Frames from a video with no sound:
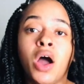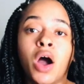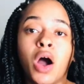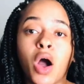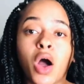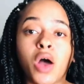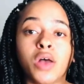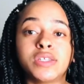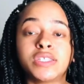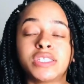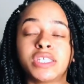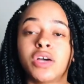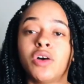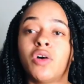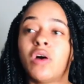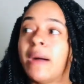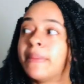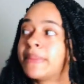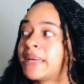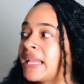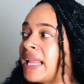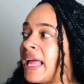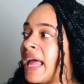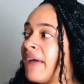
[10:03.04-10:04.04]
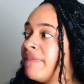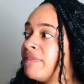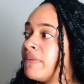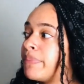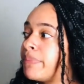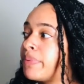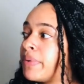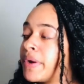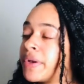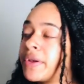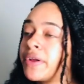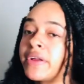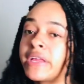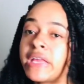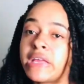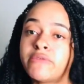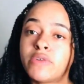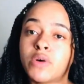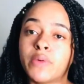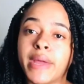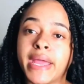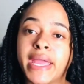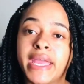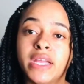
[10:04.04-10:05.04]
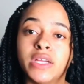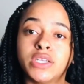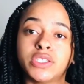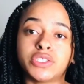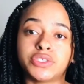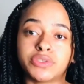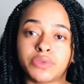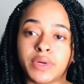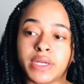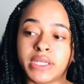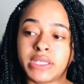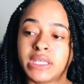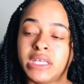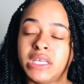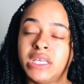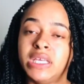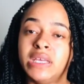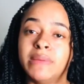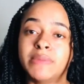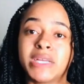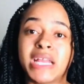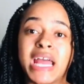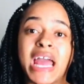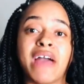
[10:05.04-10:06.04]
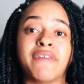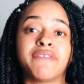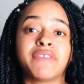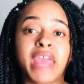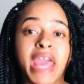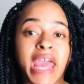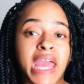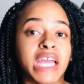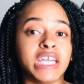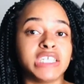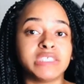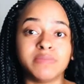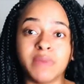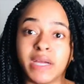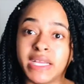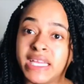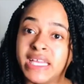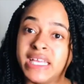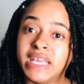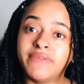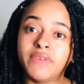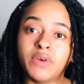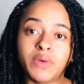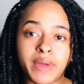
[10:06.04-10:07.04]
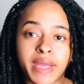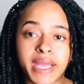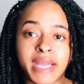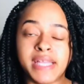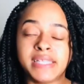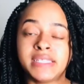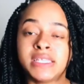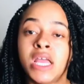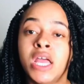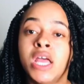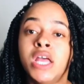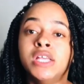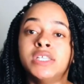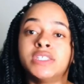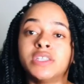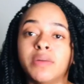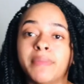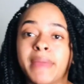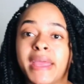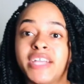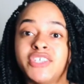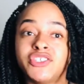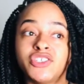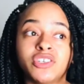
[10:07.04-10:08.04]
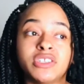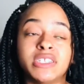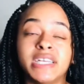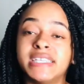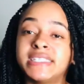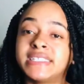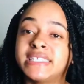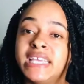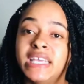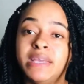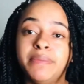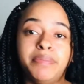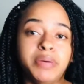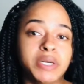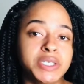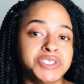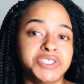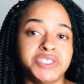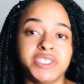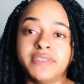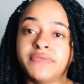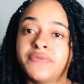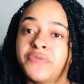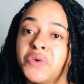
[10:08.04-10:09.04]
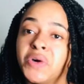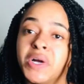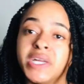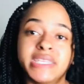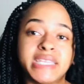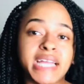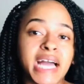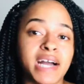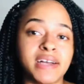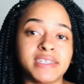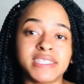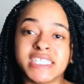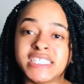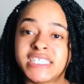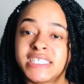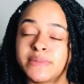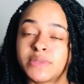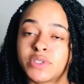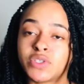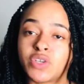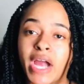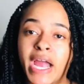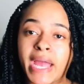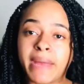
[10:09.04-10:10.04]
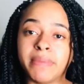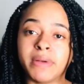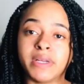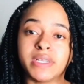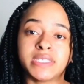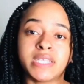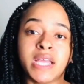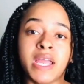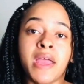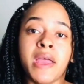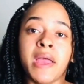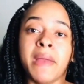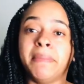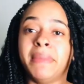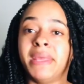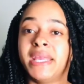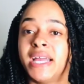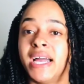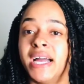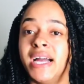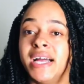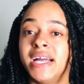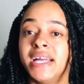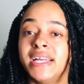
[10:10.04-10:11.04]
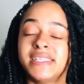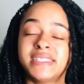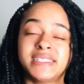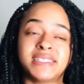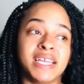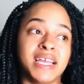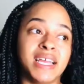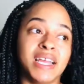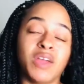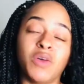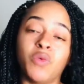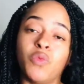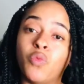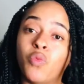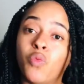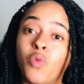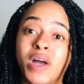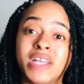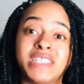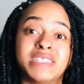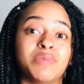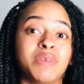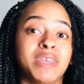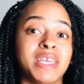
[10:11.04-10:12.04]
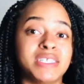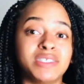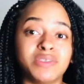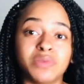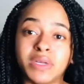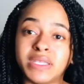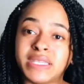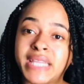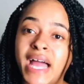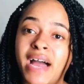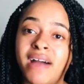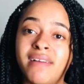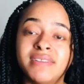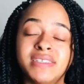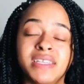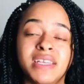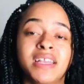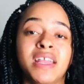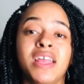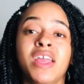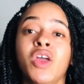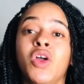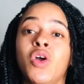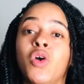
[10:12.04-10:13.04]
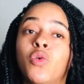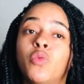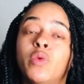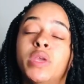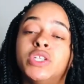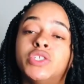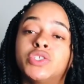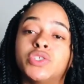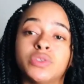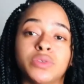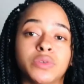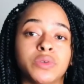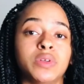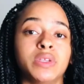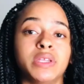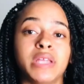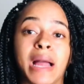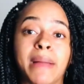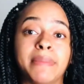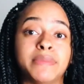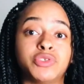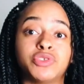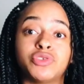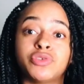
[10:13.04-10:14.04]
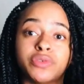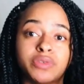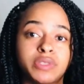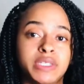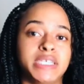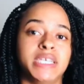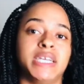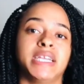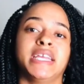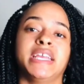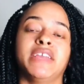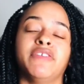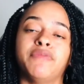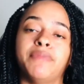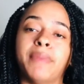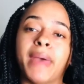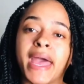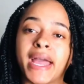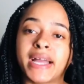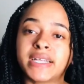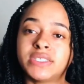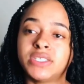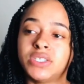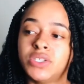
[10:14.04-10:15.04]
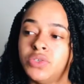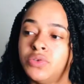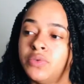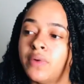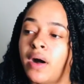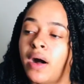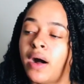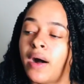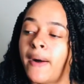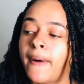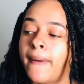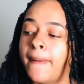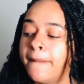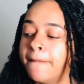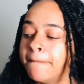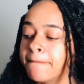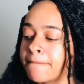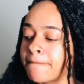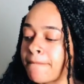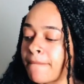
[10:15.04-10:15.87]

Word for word: Also, I'm going to have a printer giveaway here shortly. I'm going to have cash money giveaways. So make sure, let's keep pushing for 1,000 subscribers, because once we get to 1,000, I'm truly going to give back to you all.